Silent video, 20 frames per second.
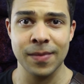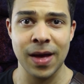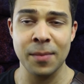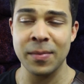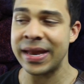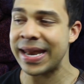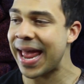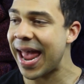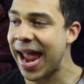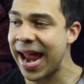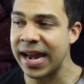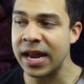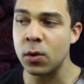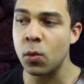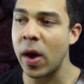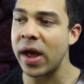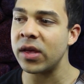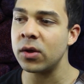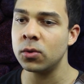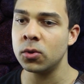I mean, any
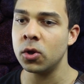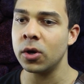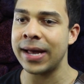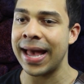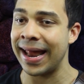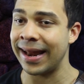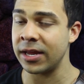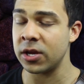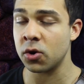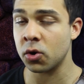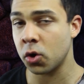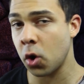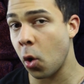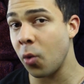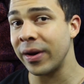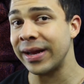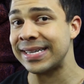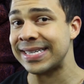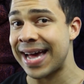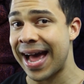way you look at it, you're
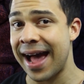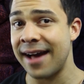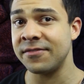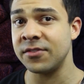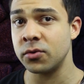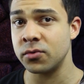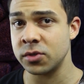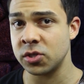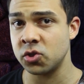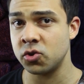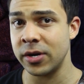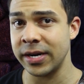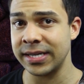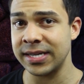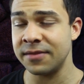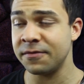going to have to restrict.